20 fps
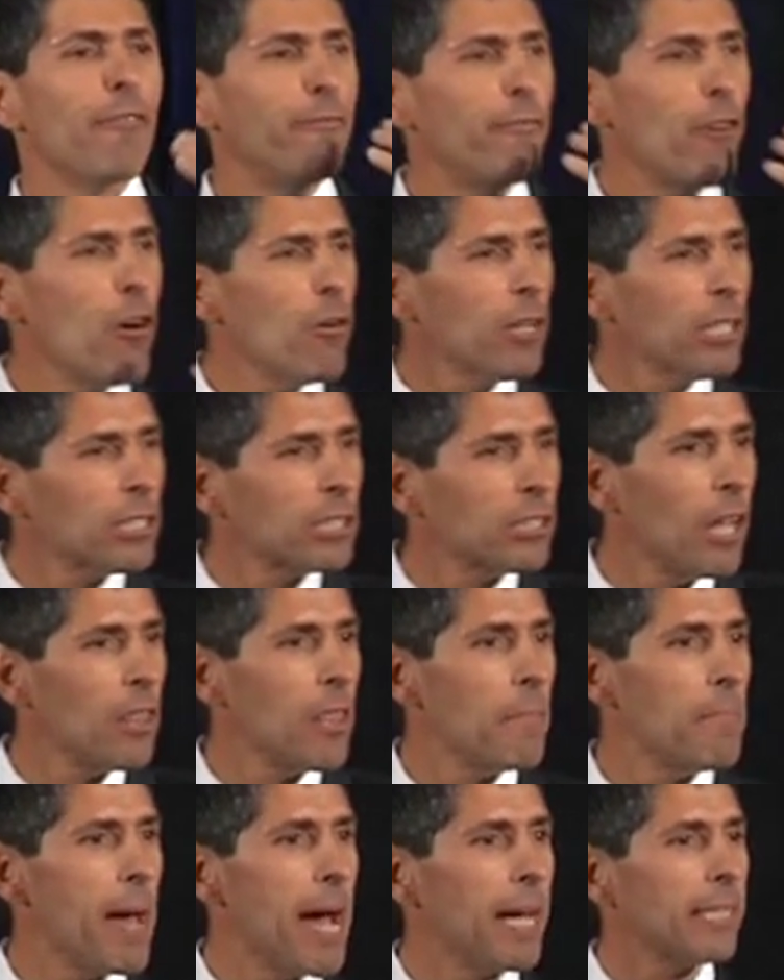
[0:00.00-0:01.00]
Focus on
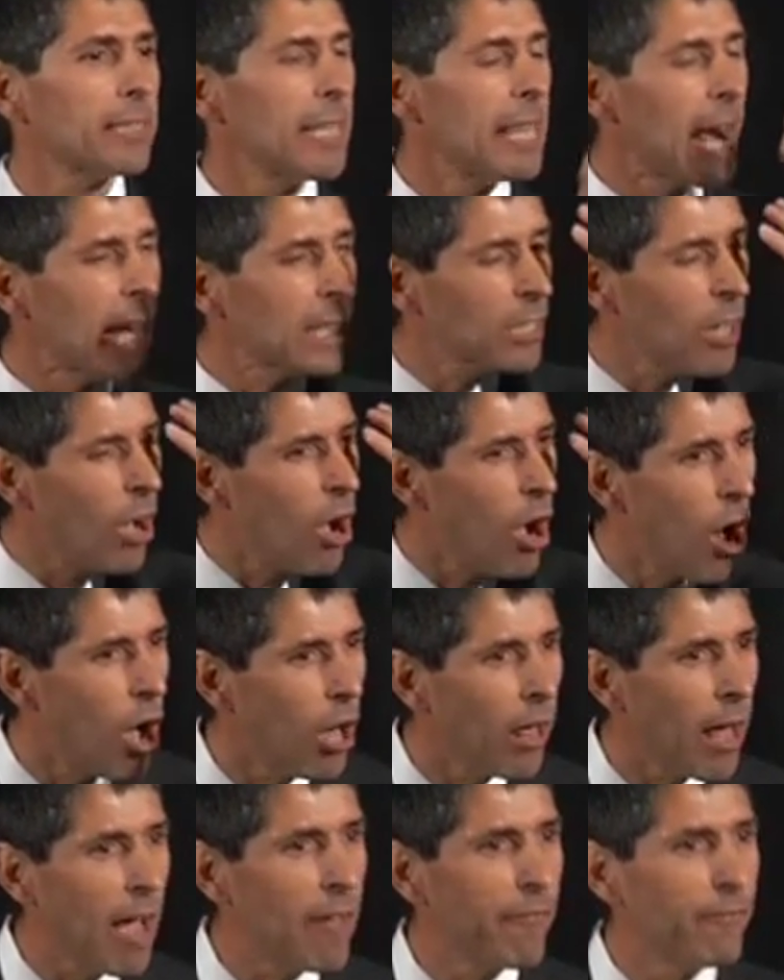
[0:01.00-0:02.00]
the best. And that's
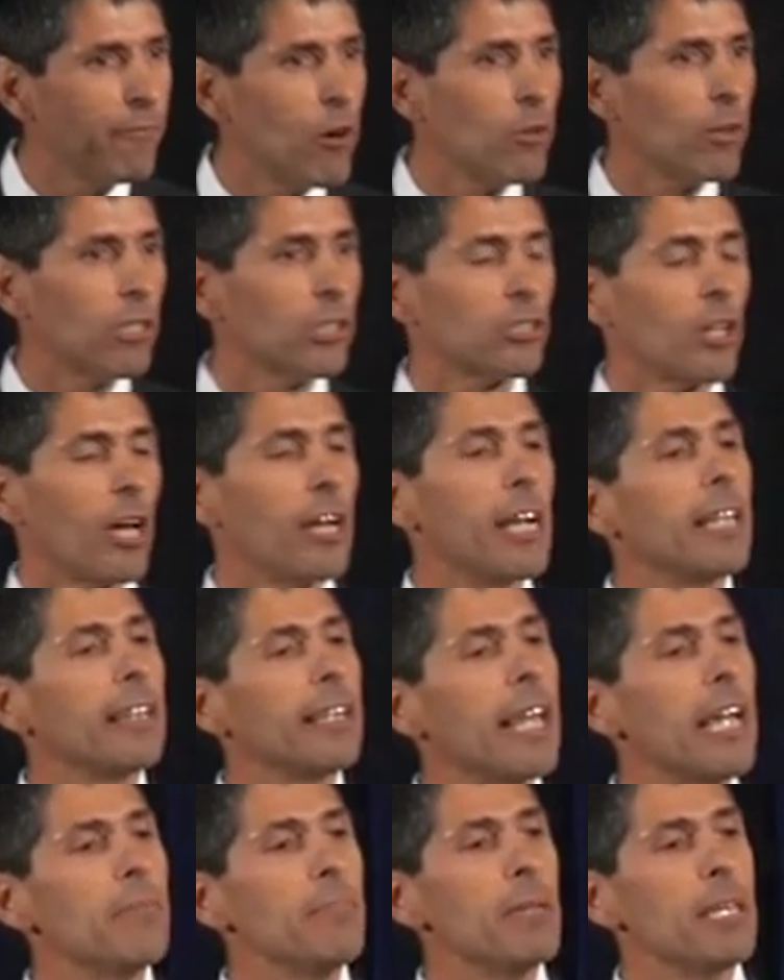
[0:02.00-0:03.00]
all I focused on. That
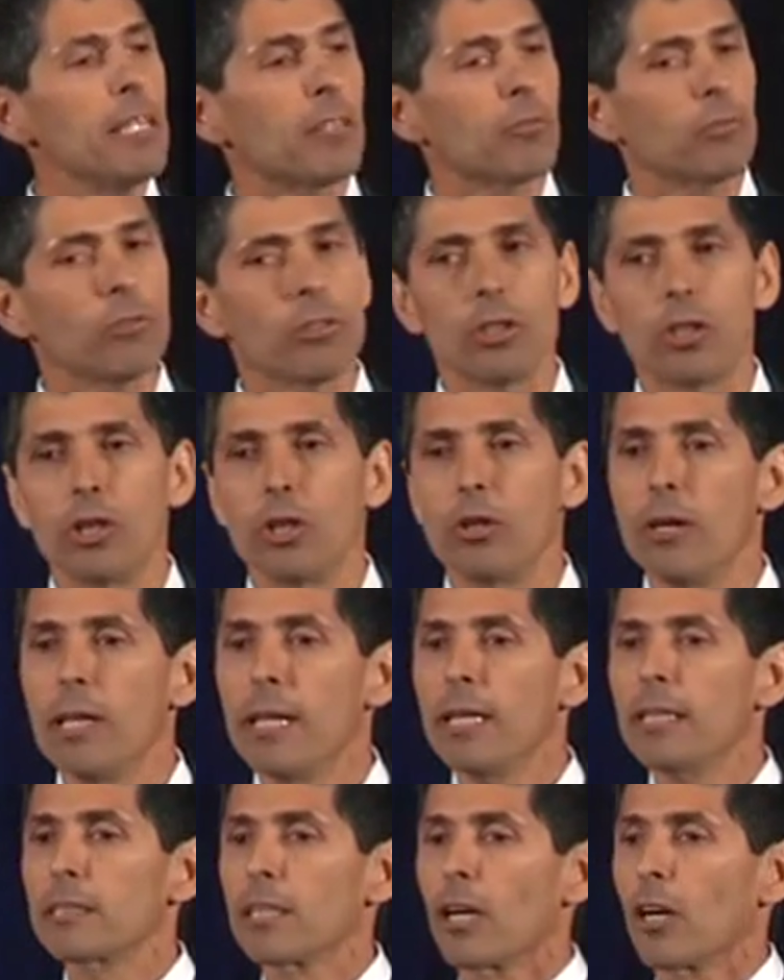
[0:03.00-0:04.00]
led me through
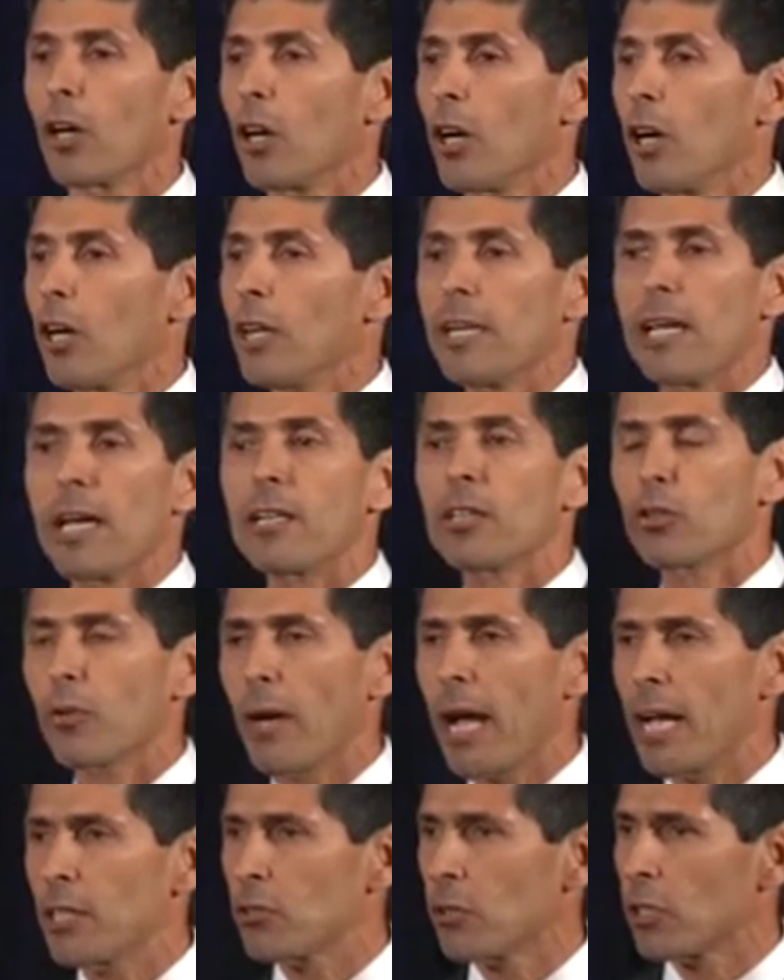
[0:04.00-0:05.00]
to earn an
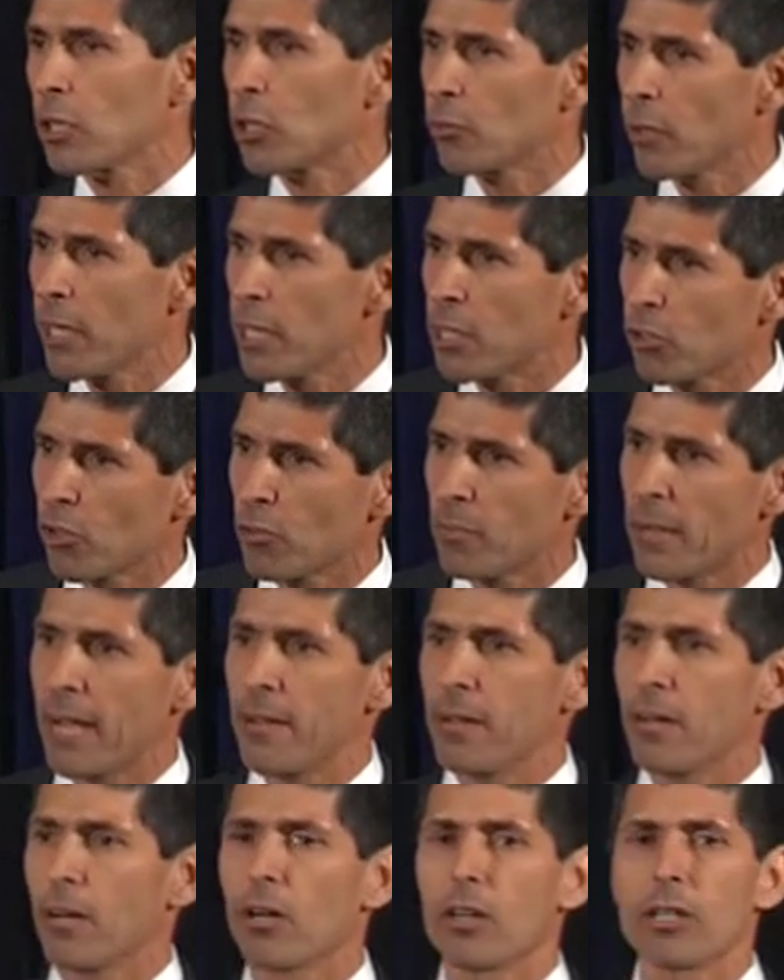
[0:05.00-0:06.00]
undergraduate degree through
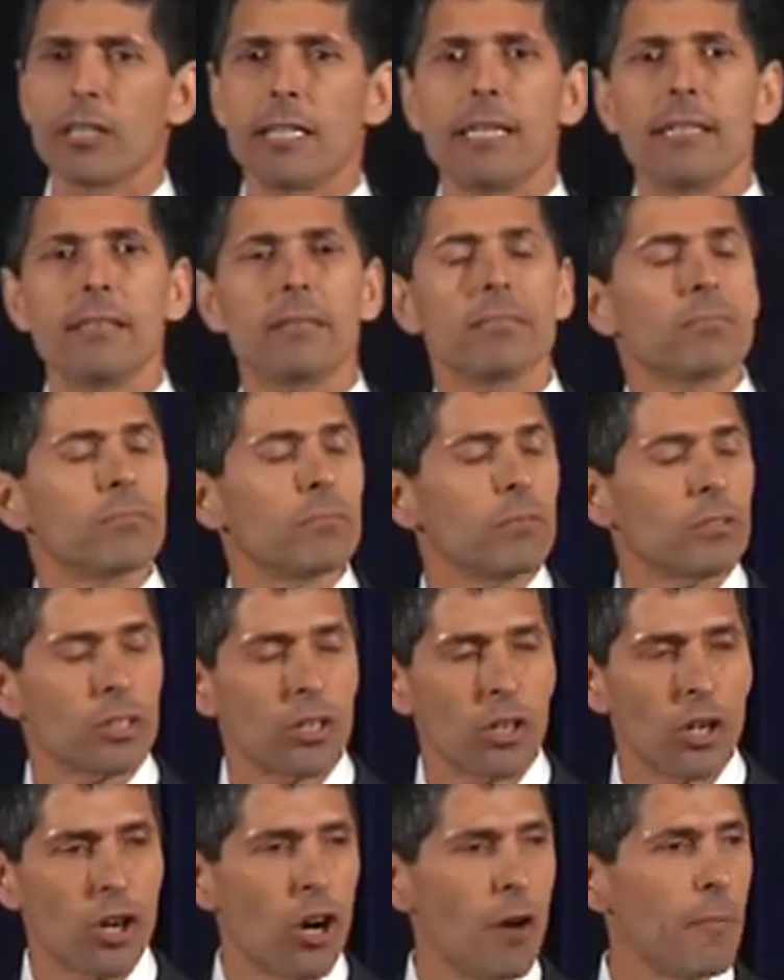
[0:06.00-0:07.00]
my early
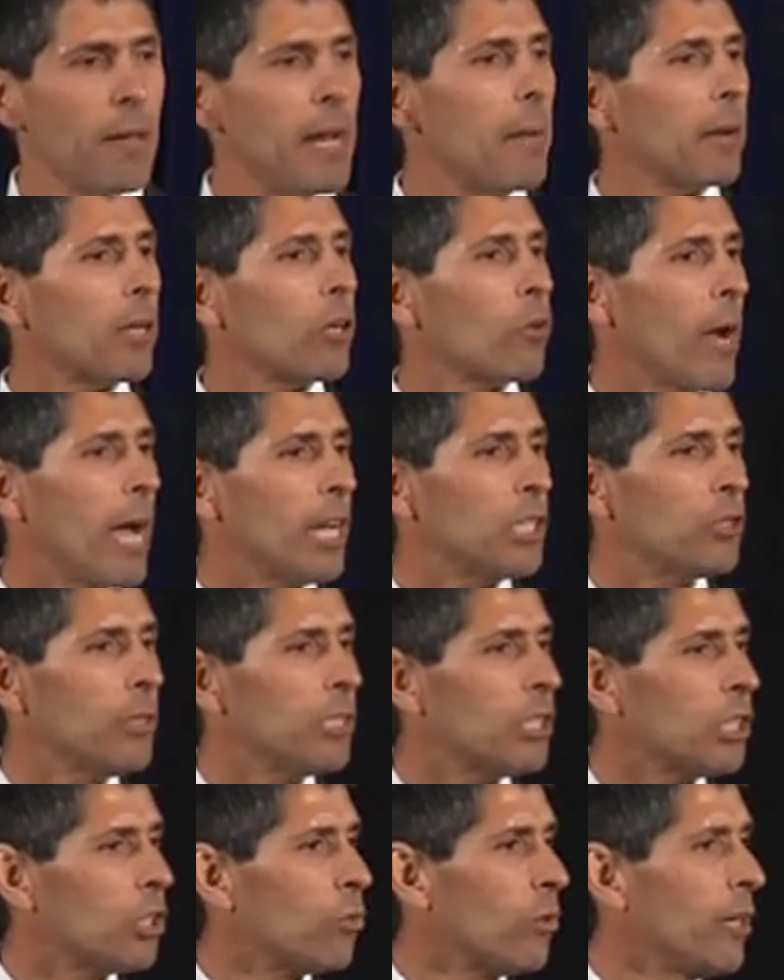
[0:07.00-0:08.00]
term and a
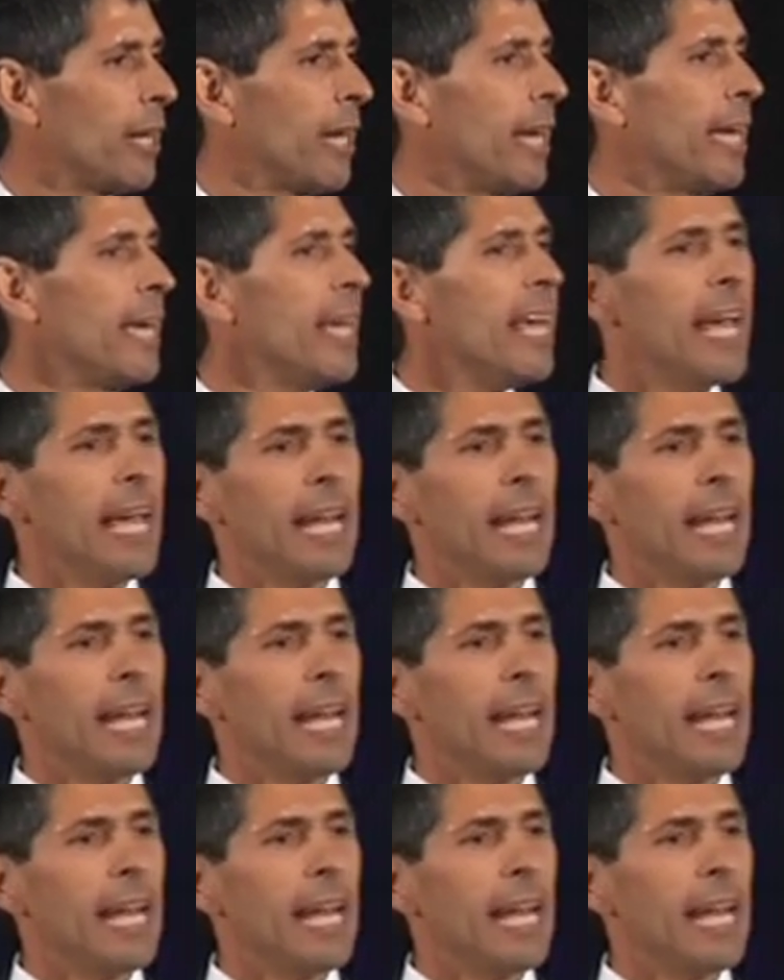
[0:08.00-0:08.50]
graduate degree.